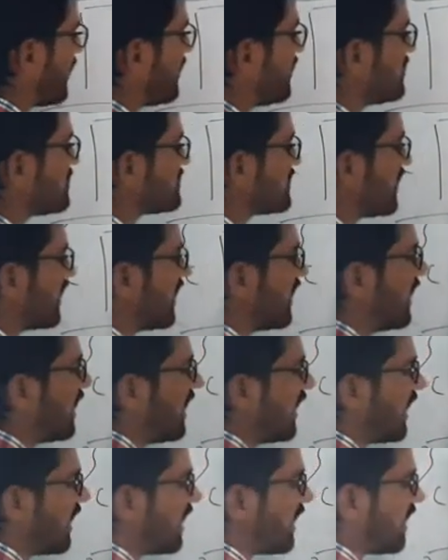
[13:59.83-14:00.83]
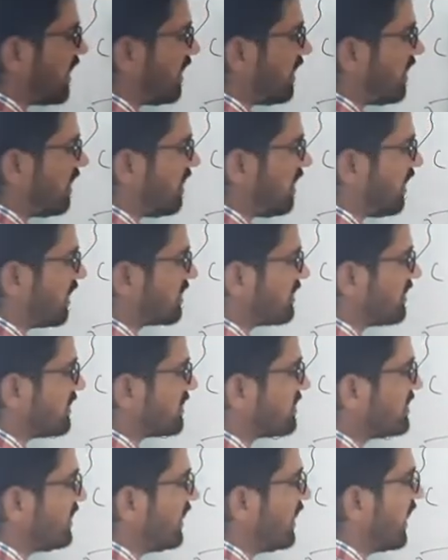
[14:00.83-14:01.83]
it's occurring
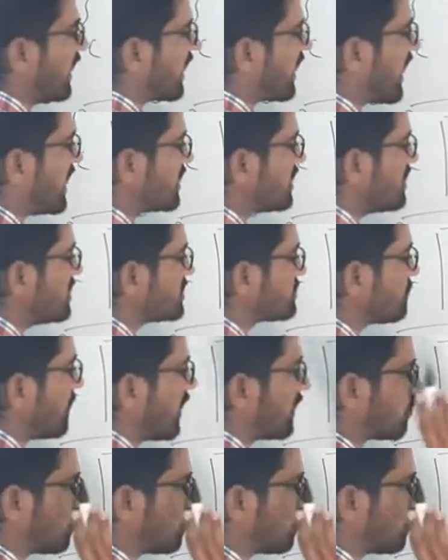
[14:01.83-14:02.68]
in the cartilage part